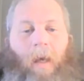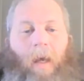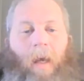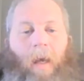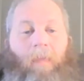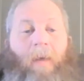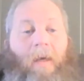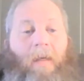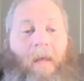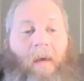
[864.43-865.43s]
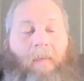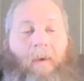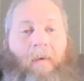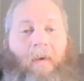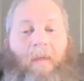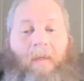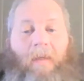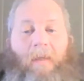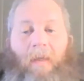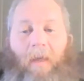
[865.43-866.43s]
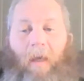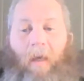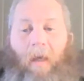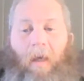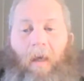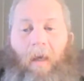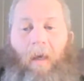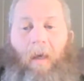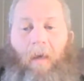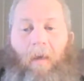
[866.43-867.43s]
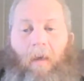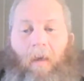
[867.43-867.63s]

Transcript: And because that bill is sitting in